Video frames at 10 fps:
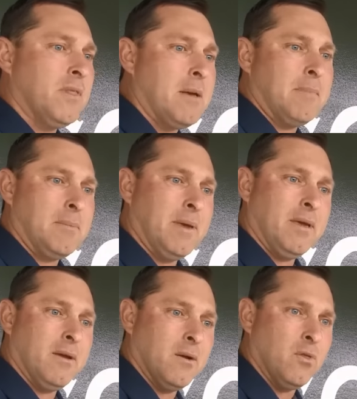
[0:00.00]
That may
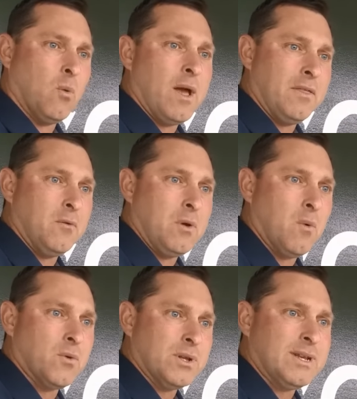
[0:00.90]
be the way that we
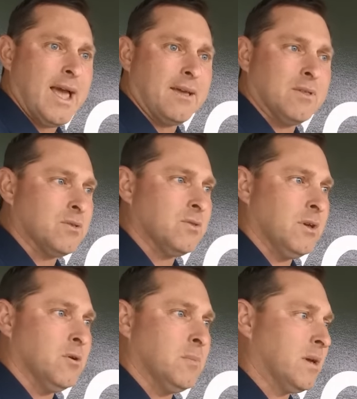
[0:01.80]
want to attack this deal,